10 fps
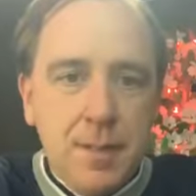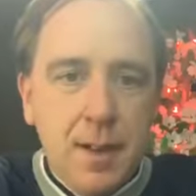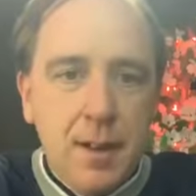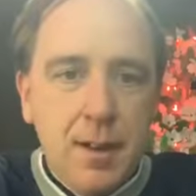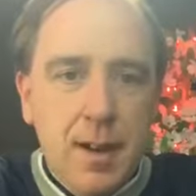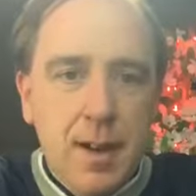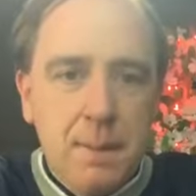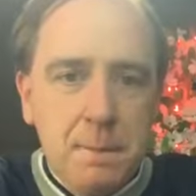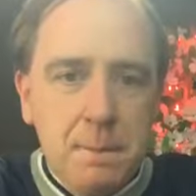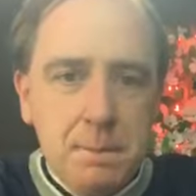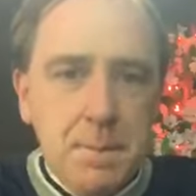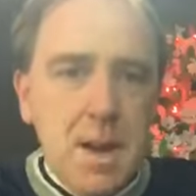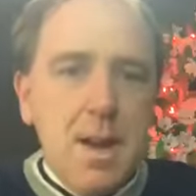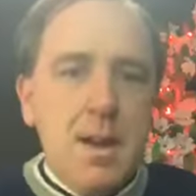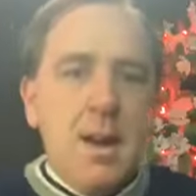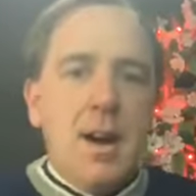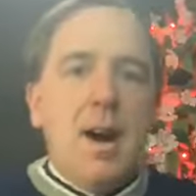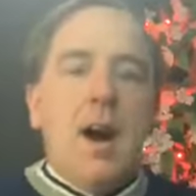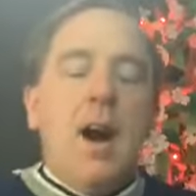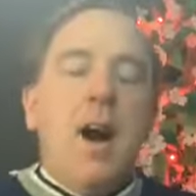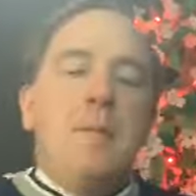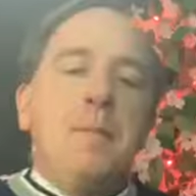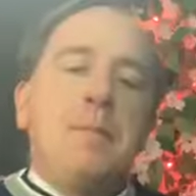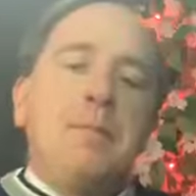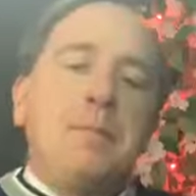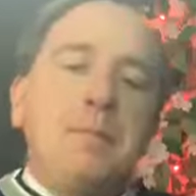All right. Um,